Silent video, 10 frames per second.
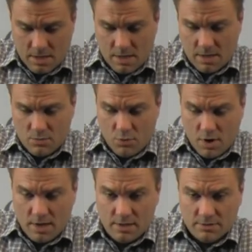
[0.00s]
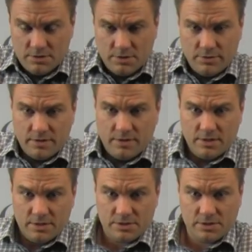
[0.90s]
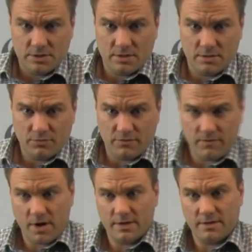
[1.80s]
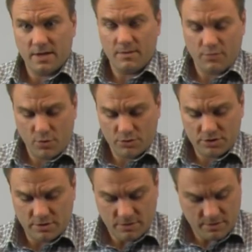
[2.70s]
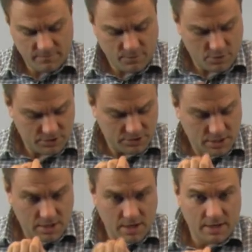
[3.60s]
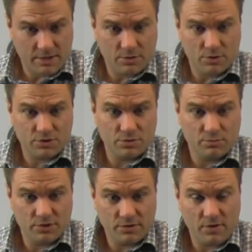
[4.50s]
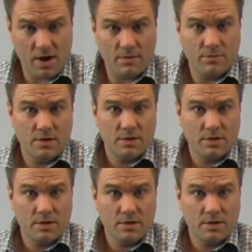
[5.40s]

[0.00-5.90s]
And while doing this and providing that posterior force, I can also bring Rob